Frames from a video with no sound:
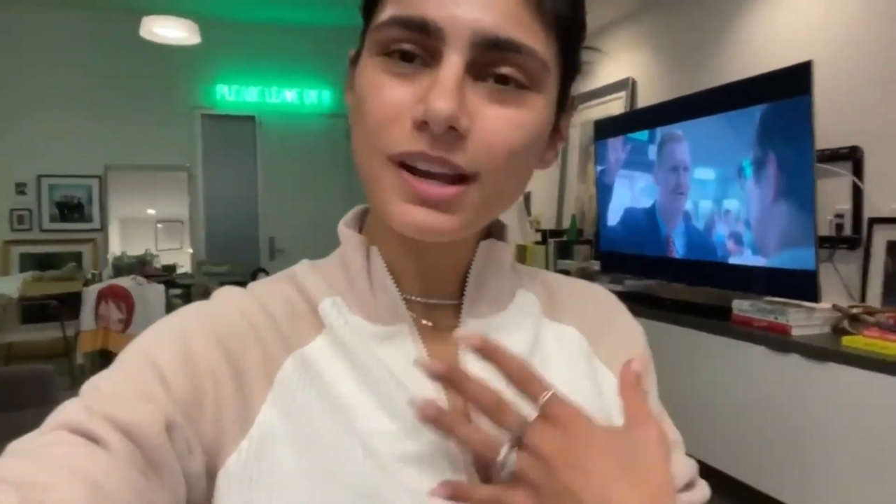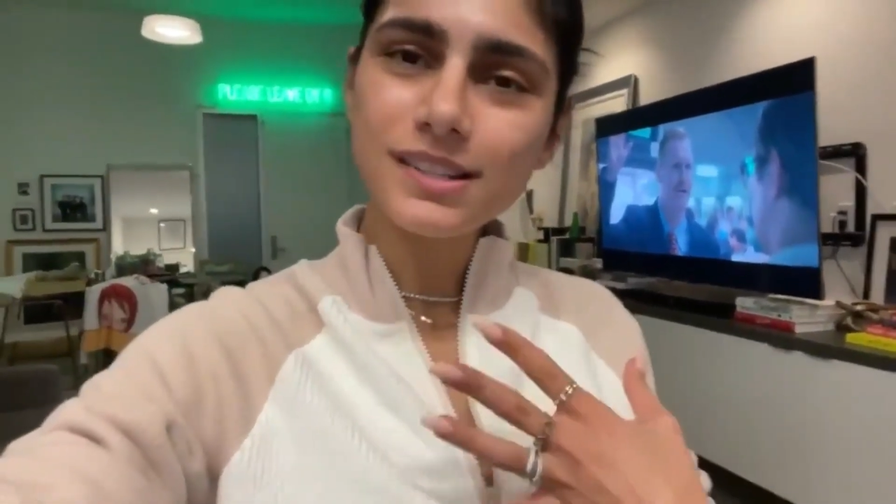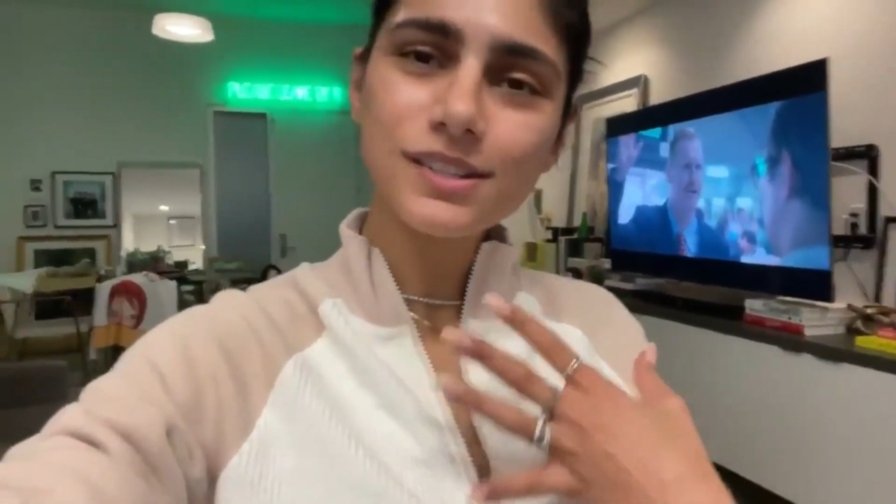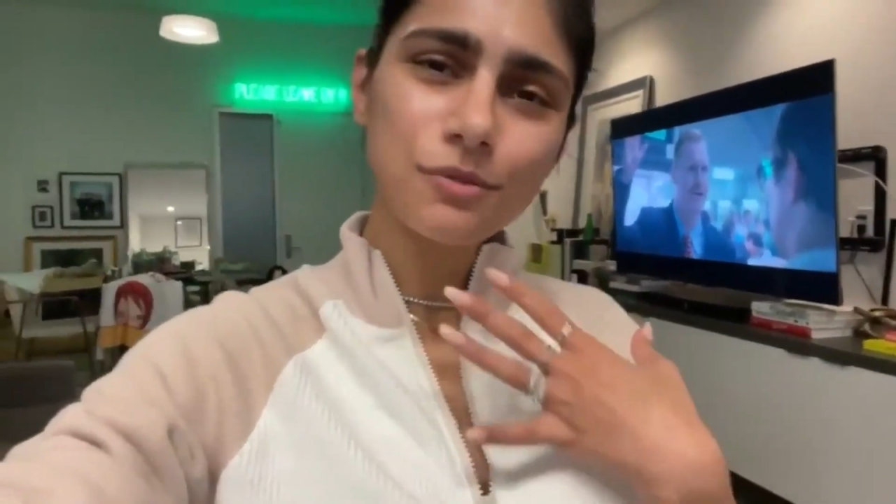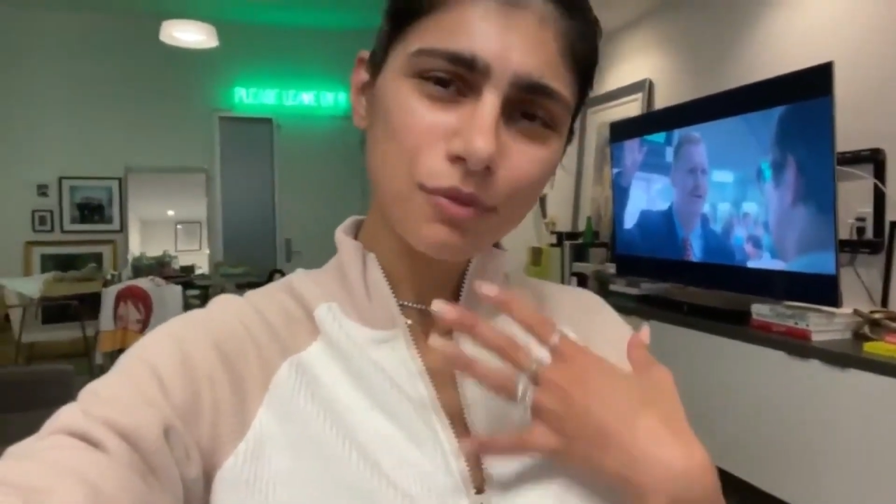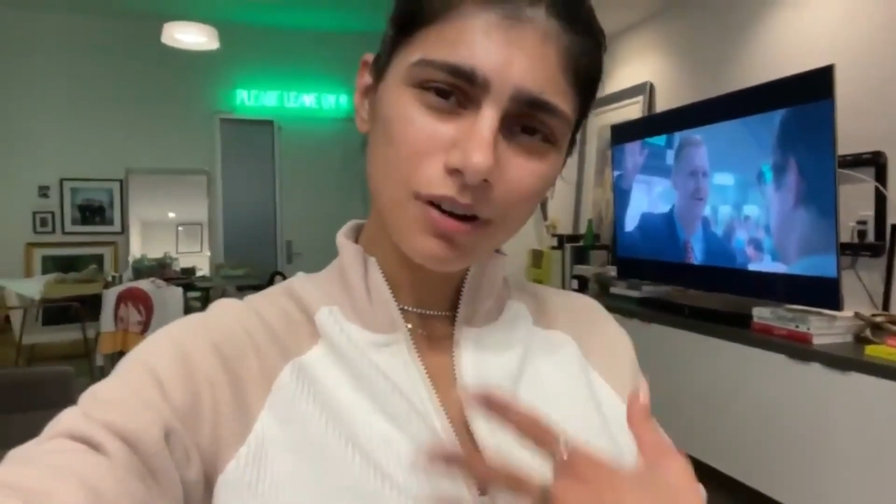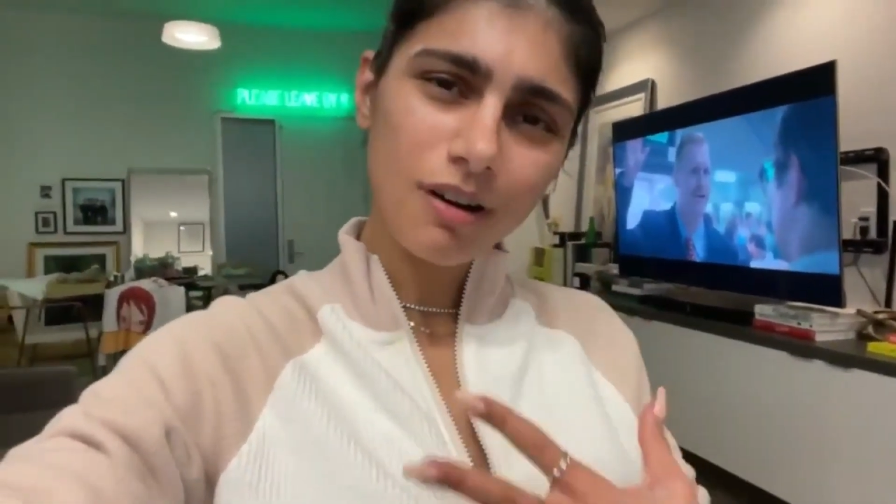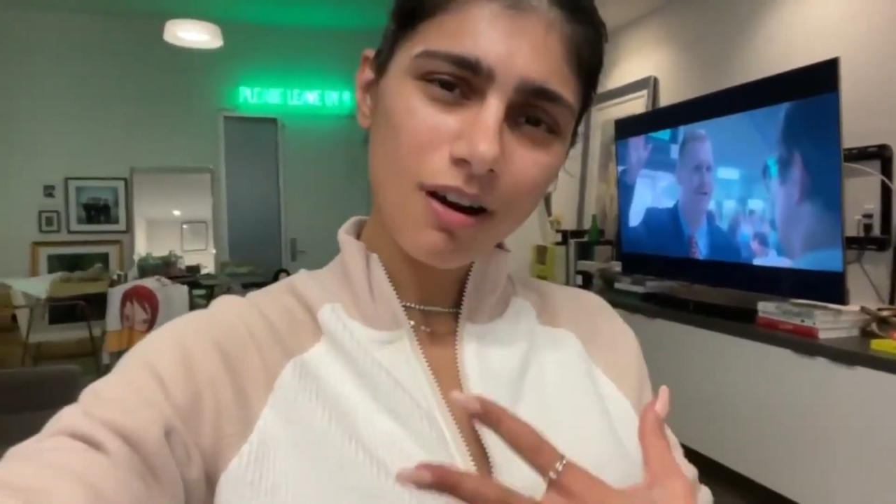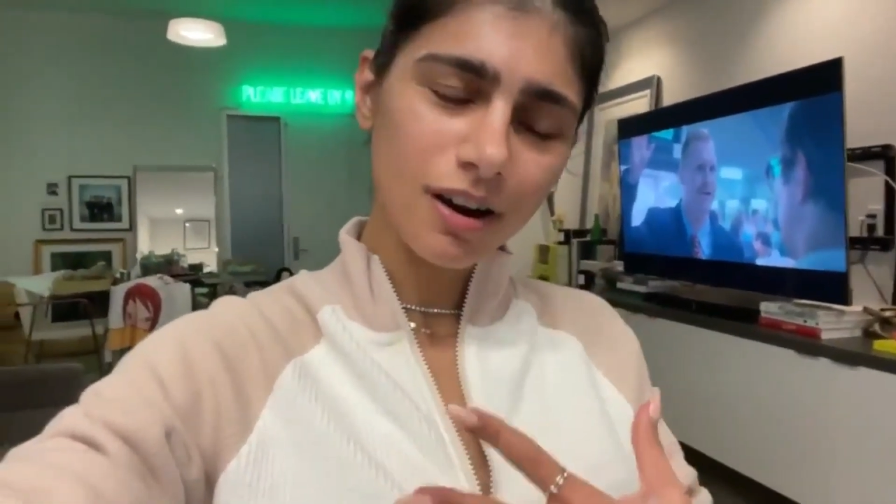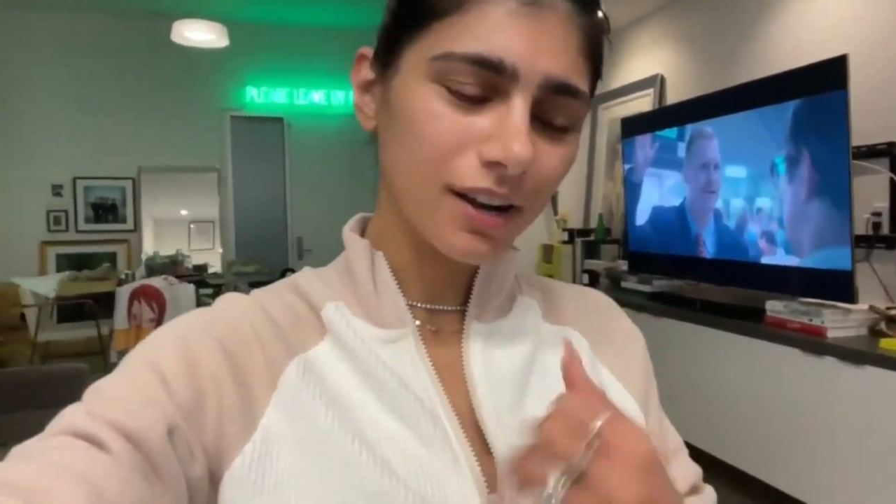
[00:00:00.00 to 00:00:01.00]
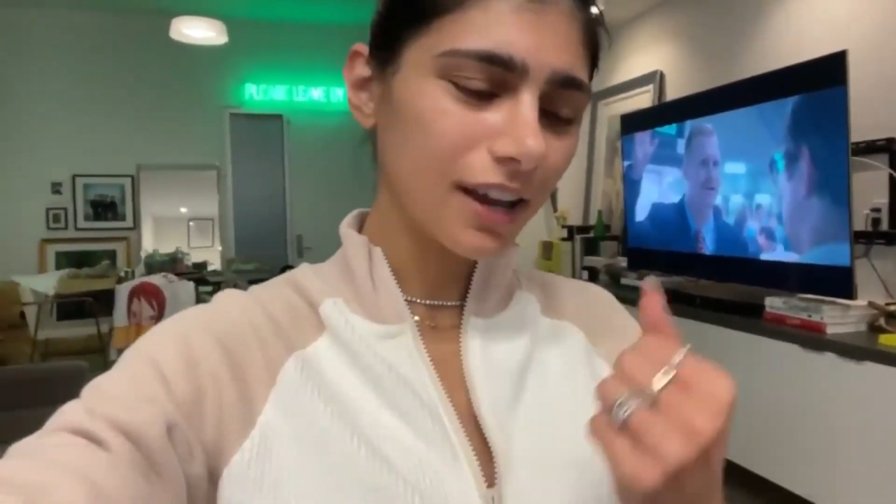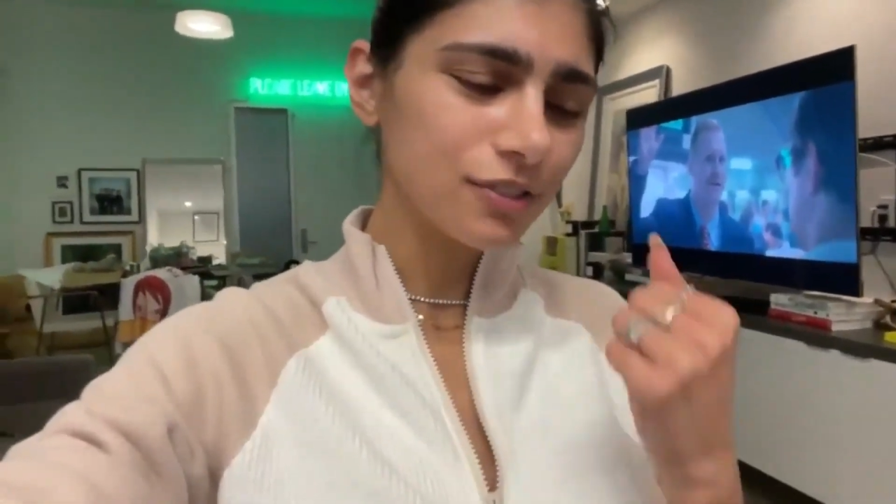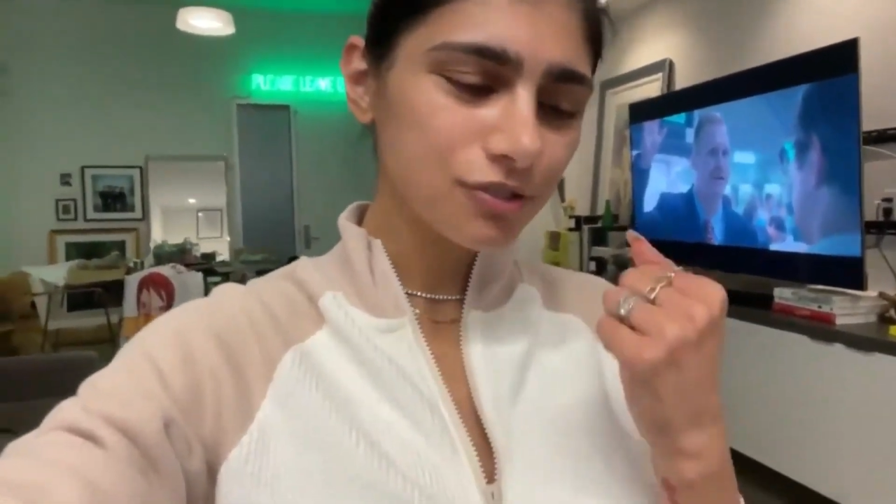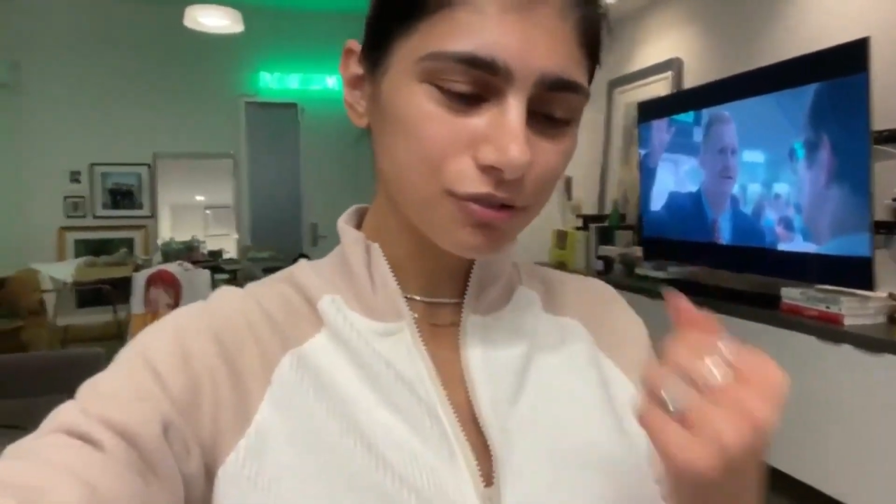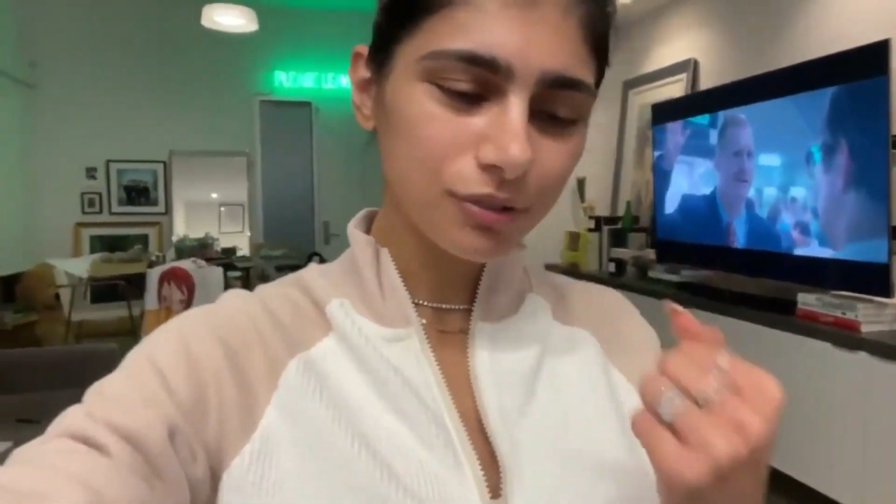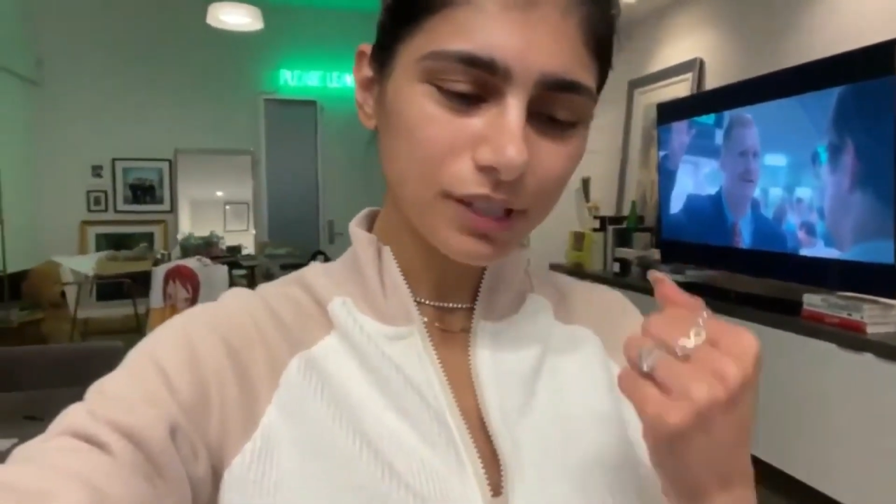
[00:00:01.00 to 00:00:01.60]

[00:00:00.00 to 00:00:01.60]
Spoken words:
pop band Time Flies